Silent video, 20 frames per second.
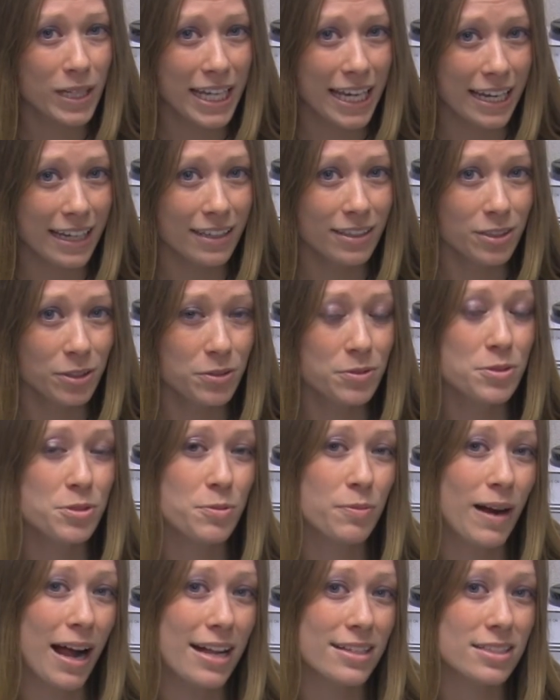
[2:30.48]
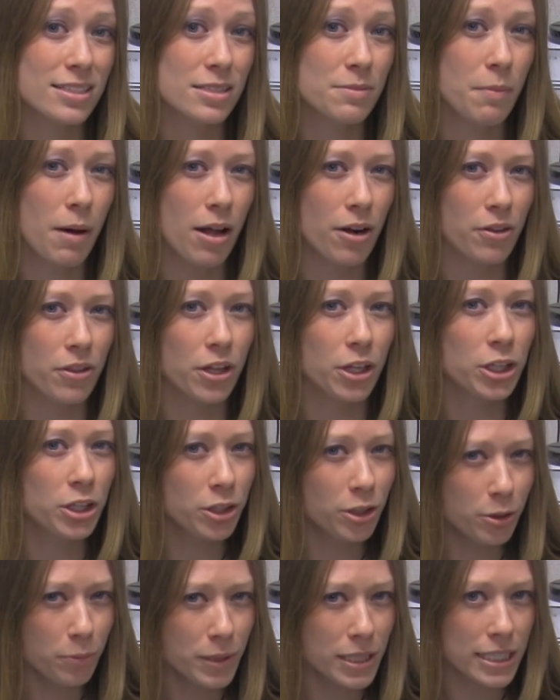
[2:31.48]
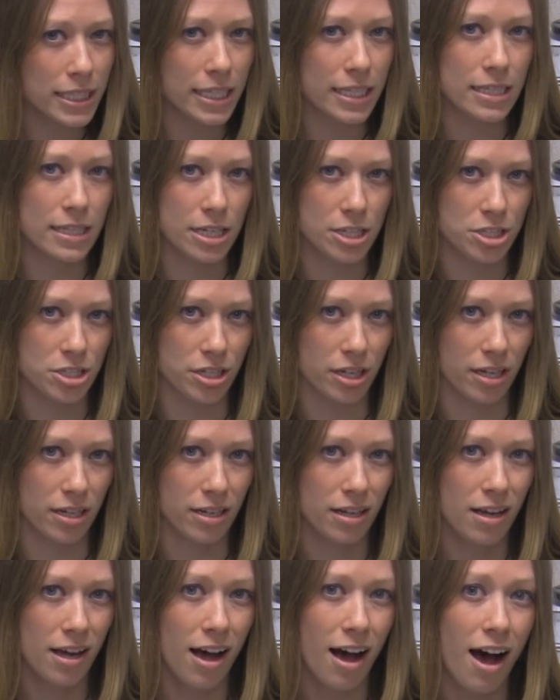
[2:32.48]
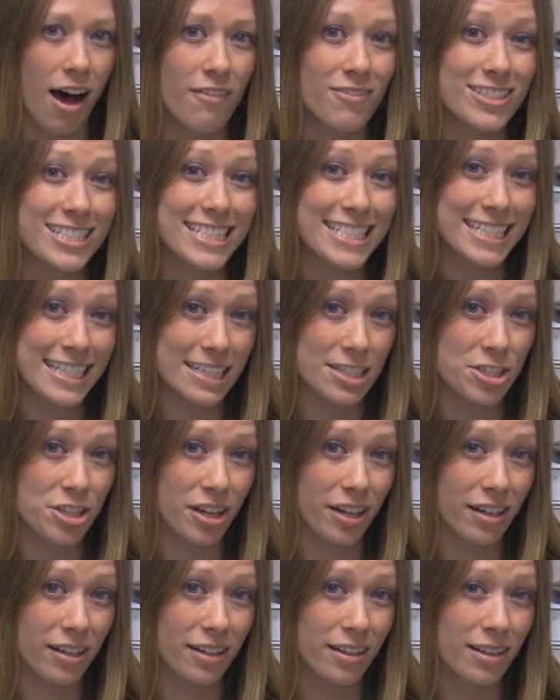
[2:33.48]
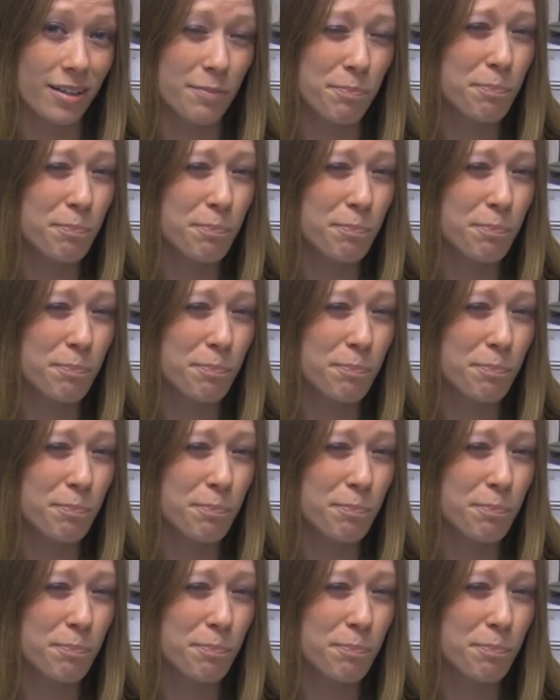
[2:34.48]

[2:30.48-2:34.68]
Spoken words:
can't use rats to model the human condition of addiction,